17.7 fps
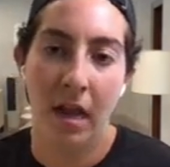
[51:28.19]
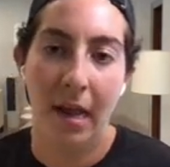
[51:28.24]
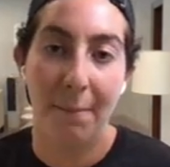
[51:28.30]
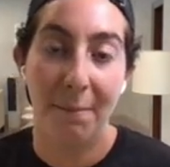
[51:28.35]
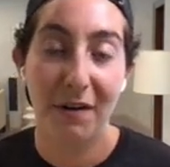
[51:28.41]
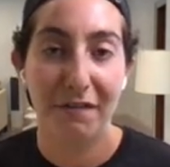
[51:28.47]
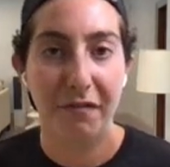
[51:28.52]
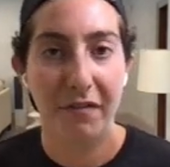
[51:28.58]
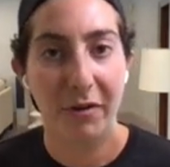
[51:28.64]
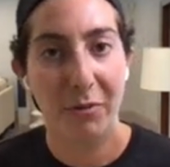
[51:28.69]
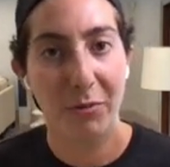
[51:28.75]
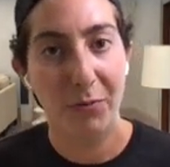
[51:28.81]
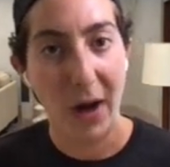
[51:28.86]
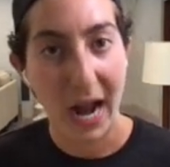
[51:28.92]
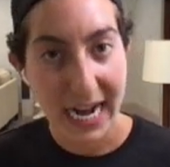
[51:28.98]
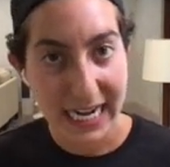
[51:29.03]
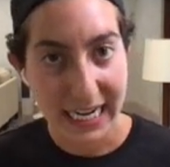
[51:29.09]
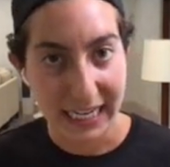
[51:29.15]
But for
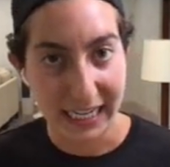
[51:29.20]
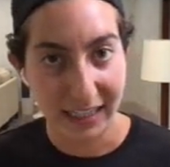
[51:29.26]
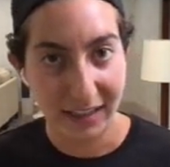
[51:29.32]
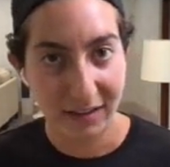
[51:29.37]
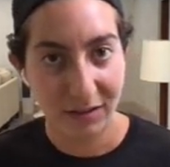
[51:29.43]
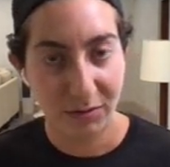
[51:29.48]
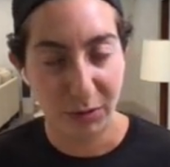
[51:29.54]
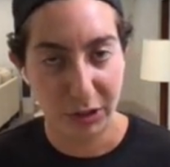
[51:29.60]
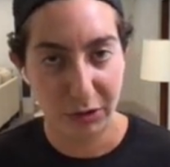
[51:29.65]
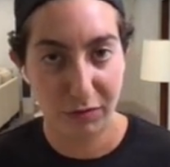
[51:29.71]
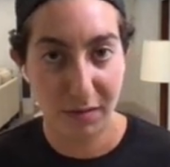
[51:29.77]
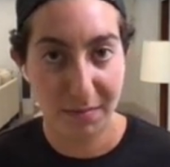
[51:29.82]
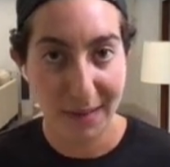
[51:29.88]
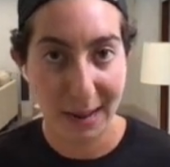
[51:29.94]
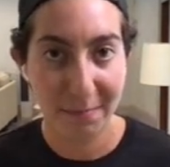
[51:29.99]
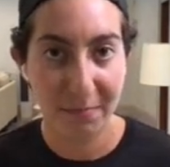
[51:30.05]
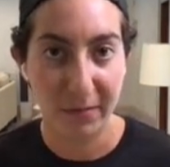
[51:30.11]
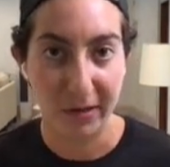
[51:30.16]
writing, which
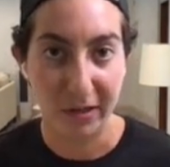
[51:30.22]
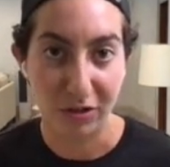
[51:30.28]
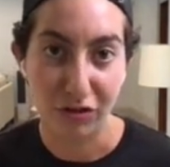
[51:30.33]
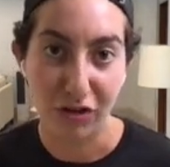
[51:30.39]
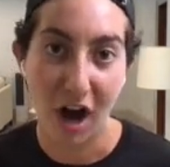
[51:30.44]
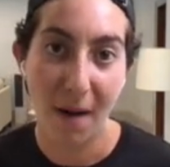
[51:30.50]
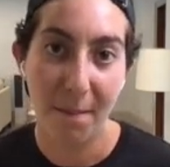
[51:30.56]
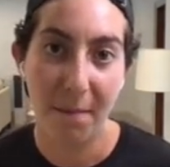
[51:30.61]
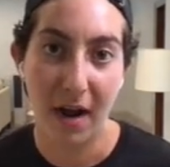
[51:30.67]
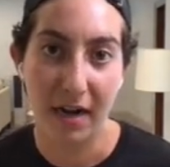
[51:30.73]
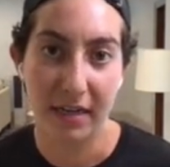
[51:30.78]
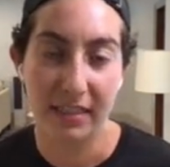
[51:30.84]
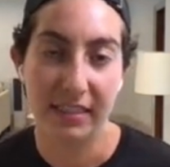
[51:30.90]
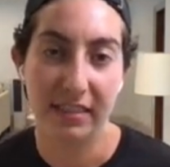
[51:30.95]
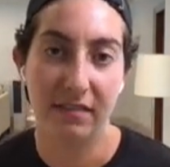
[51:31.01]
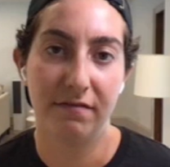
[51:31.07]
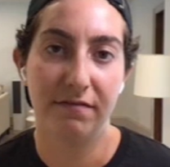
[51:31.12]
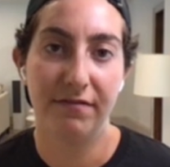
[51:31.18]
remember, Dropbox
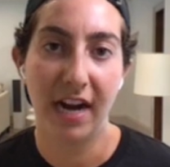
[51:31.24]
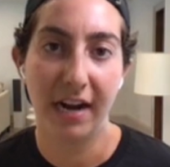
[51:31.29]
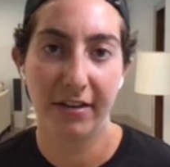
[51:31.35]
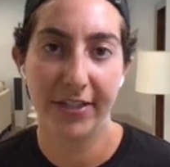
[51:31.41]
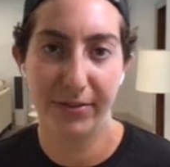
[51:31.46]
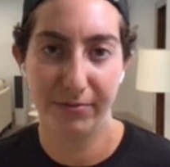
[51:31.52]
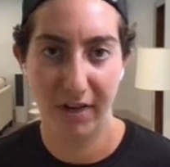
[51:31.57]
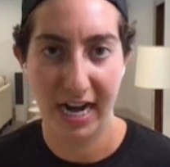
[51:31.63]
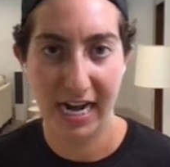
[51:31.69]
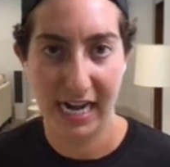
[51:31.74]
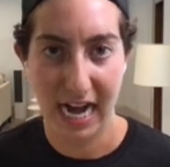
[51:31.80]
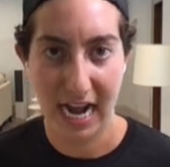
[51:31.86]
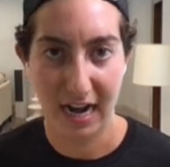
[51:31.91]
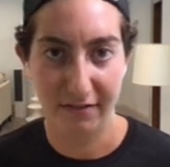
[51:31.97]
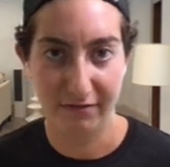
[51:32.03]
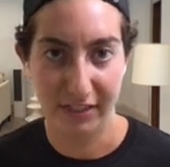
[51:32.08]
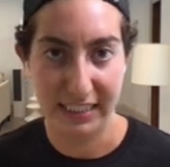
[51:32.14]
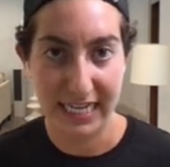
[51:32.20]
is a very
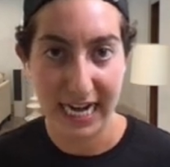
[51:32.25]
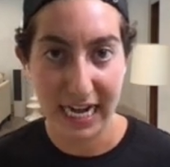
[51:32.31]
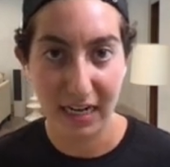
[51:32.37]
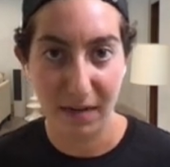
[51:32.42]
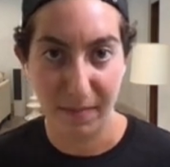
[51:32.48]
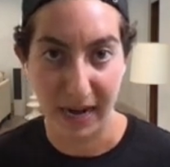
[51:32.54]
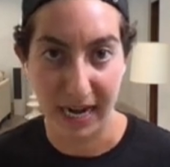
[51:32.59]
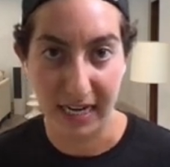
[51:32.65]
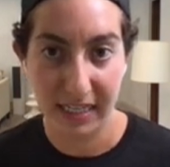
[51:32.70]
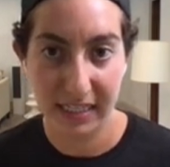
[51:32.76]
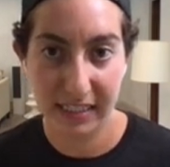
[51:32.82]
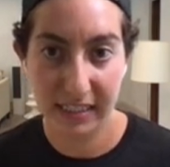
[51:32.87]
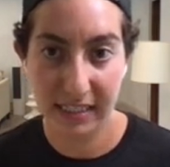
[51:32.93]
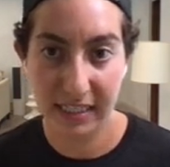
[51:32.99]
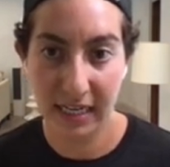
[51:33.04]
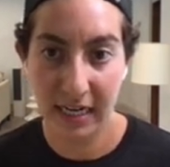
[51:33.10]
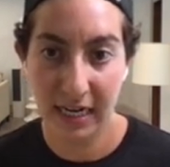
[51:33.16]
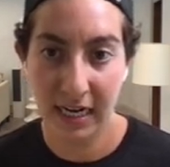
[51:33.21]
write-heavy database,